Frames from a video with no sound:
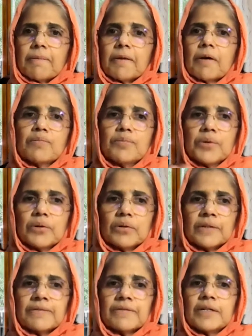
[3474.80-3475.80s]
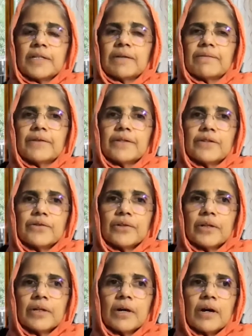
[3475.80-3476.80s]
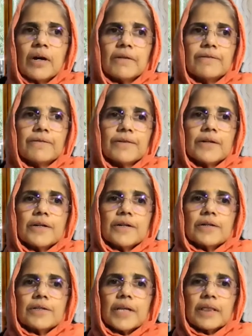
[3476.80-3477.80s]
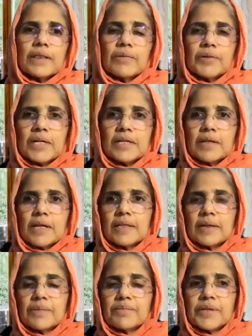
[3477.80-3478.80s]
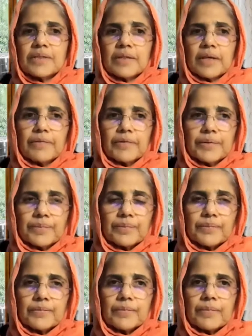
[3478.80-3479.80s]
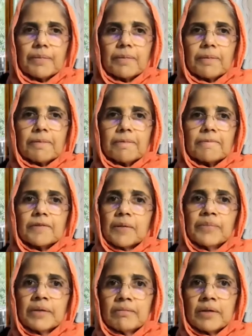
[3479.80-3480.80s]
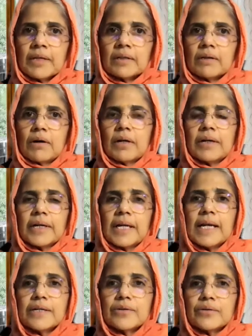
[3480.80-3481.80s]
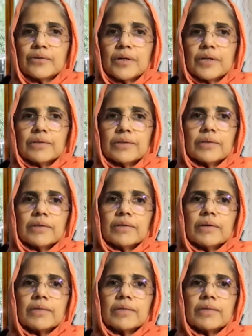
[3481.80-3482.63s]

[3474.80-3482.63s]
A beautiful definition of the word Satyam is given. Something we can all relate to. This is not